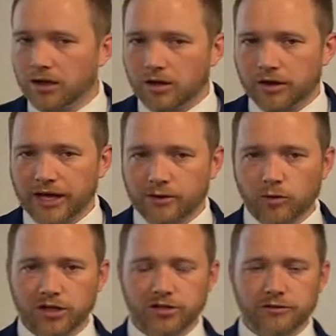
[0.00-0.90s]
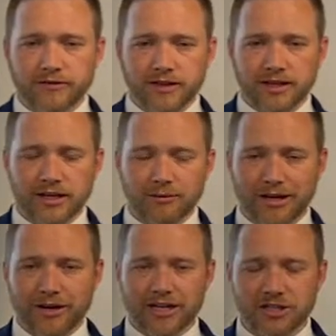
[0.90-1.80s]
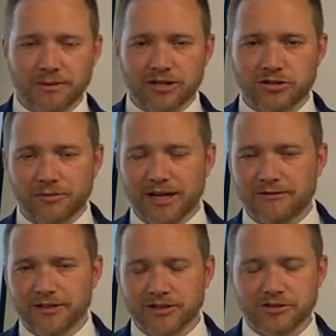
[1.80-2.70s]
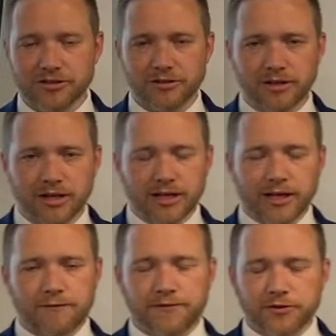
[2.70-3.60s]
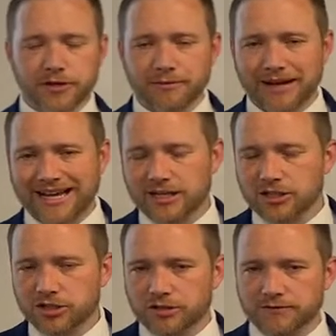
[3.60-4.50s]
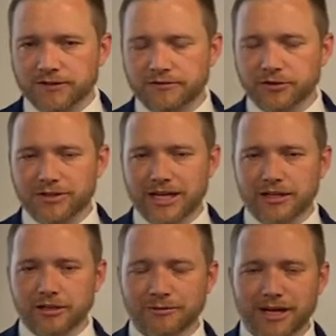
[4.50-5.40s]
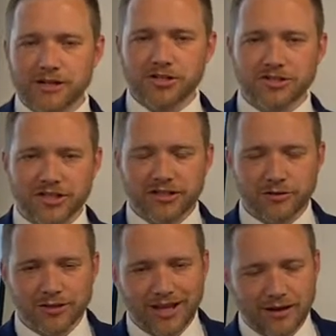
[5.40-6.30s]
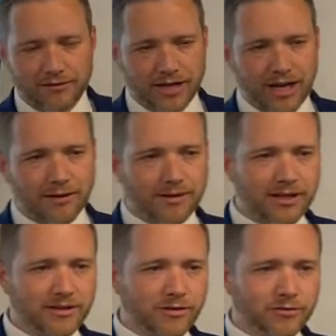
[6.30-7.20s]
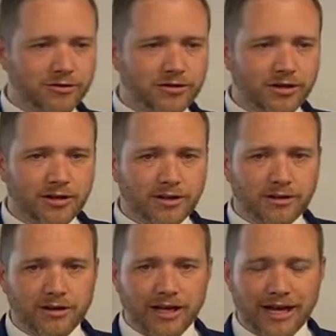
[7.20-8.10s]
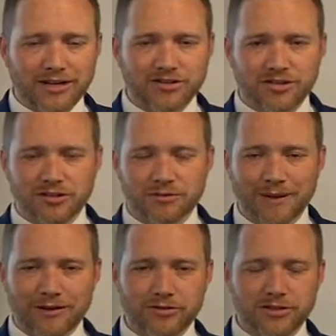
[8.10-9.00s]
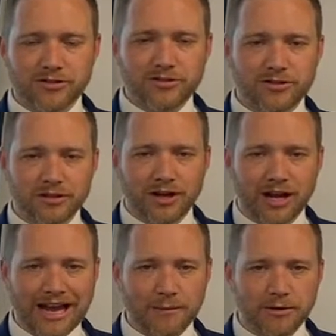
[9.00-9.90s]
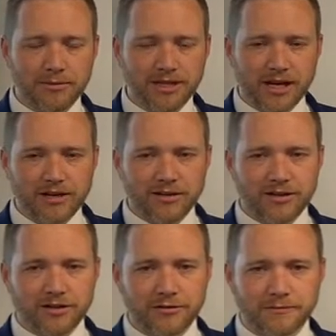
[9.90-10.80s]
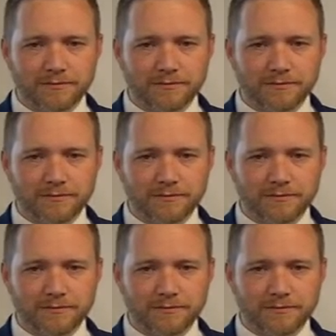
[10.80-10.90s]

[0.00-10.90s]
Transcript: Okay, one goofy thing about ex-spousal benefits. If you can manage to fit a few 10-year marriages in your lifetime and those ex-spouses happen to be younger than you,